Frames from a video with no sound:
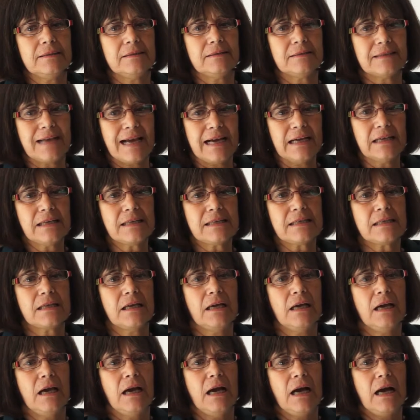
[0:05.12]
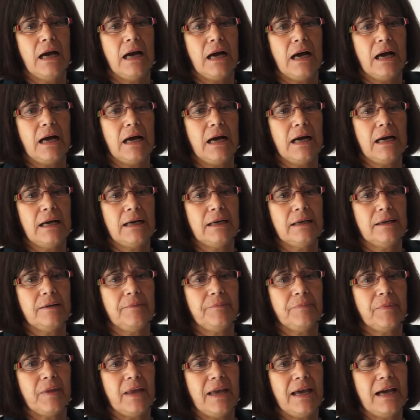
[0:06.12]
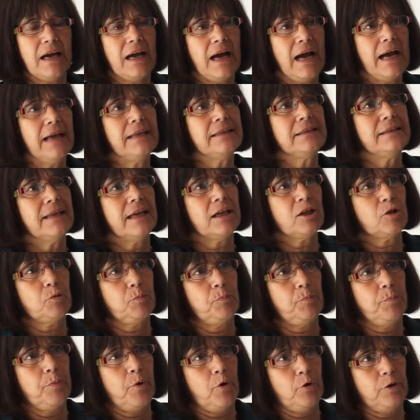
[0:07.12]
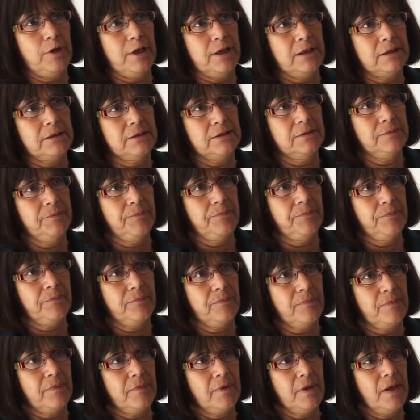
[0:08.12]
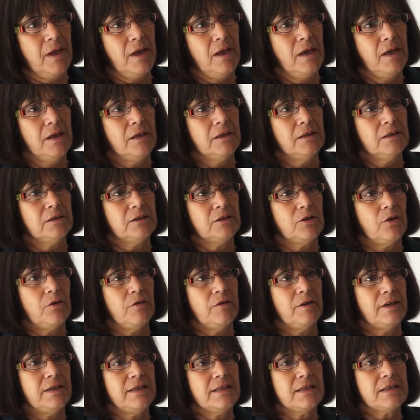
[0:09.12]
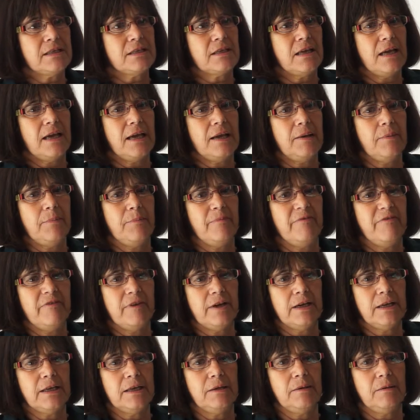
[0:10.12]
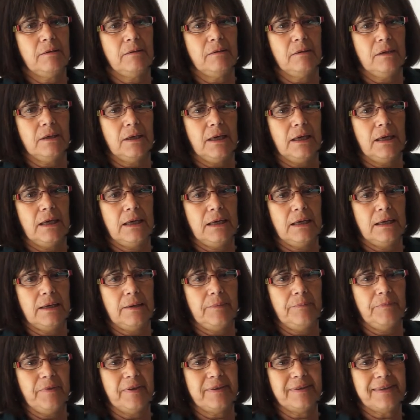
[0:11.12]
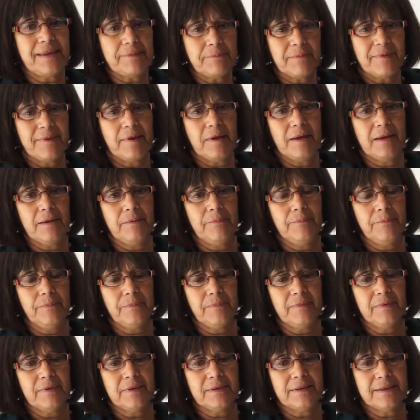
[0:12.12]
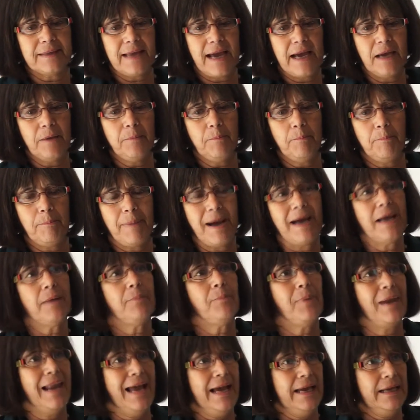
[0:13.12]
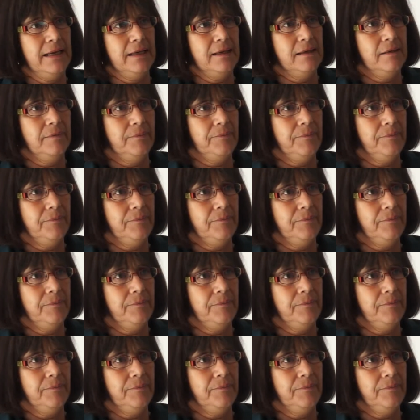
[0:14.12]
drugs are a high-tech product. So there is a very, the time pipeline